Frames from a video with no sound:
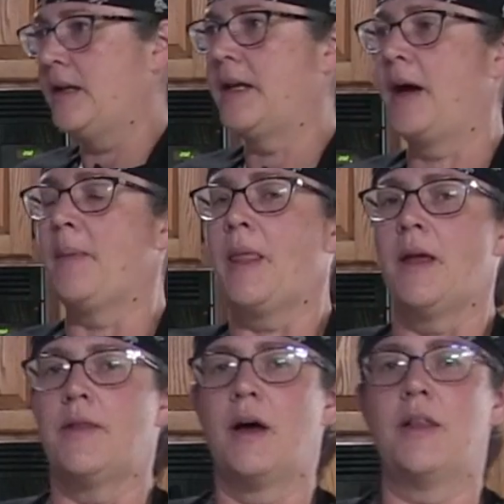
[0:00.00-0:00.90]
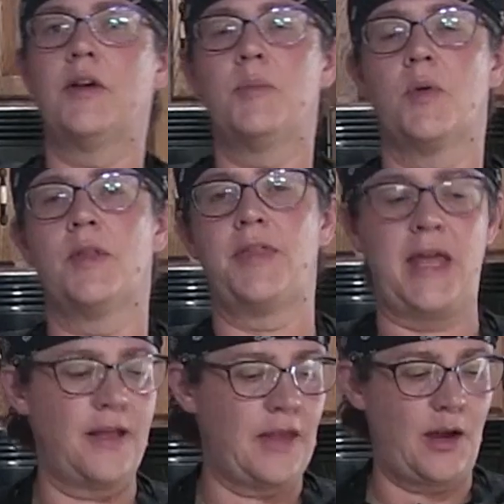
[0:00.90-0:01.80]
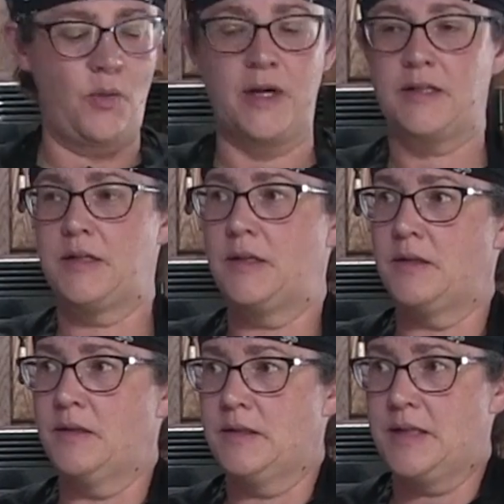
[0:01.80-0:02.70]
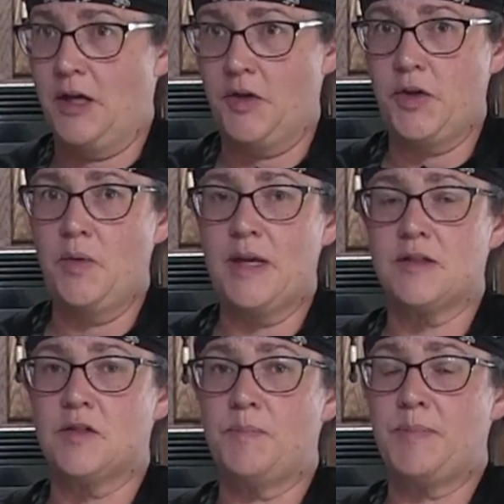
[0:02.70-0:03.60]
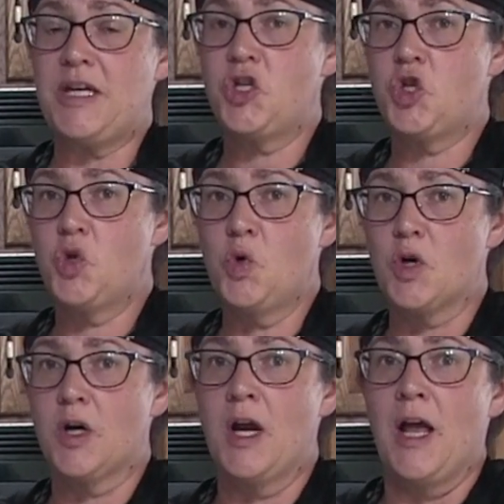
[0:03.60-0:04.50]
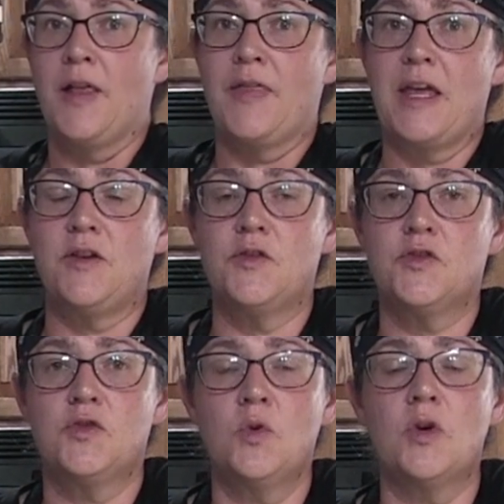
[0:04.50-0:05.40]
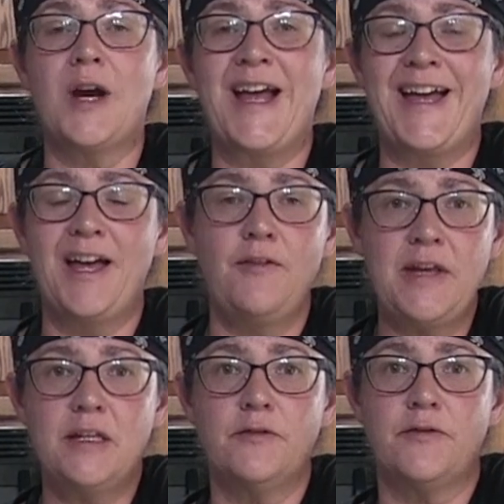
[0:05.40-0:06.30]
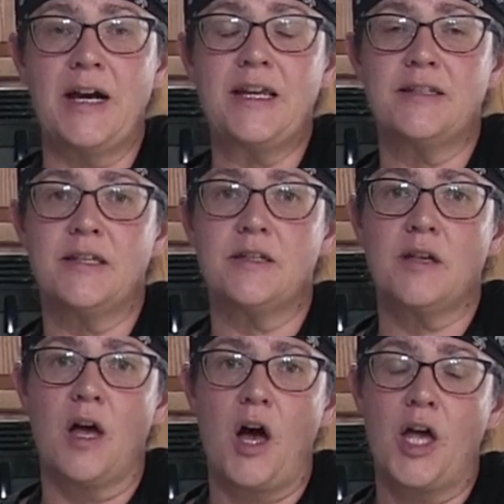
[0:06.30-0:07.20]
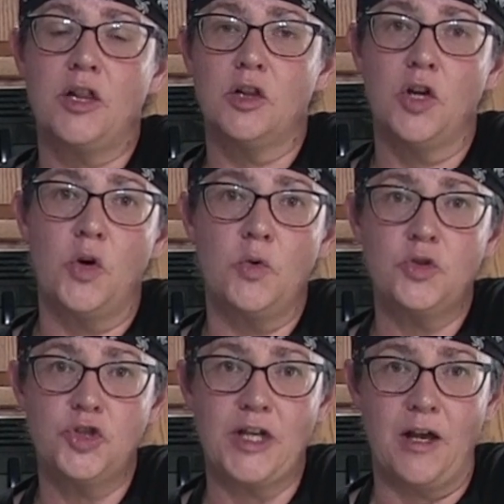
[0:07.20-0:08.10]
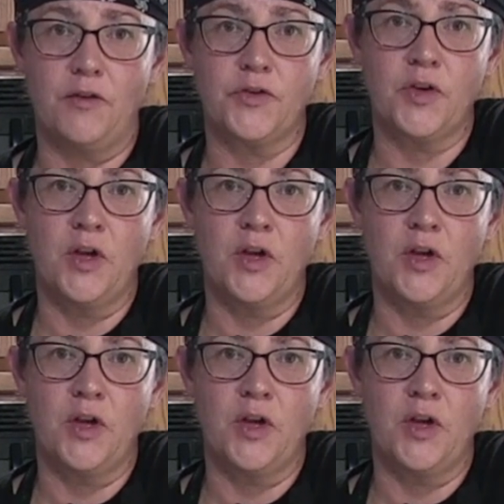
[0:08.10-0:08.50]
Now, the other important thing that I want to tell you is to be sure that you store heavy devices on low shelves.